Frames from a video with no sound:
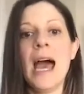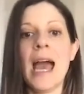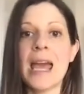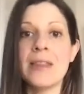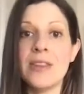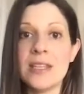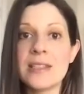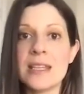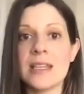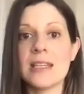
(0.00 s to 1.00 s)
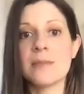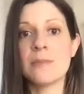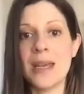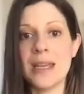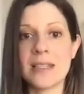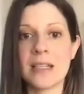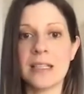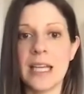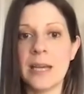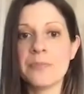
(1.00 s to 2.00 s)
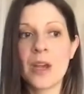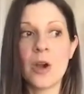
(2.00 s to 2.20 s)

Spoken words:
And this is basically